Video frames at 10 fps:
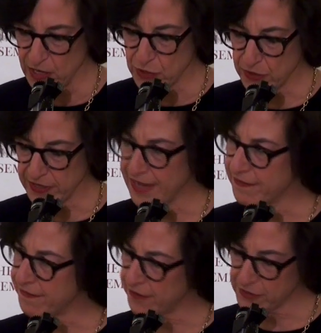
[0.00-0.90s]
during that
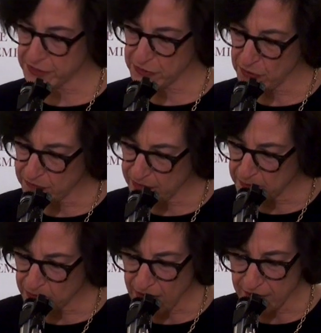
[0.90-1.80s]
first
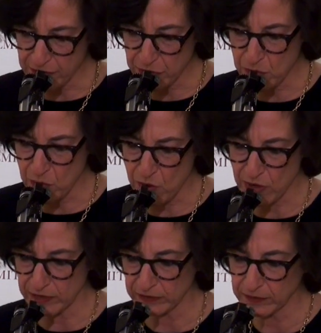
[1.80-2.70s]
November after the war.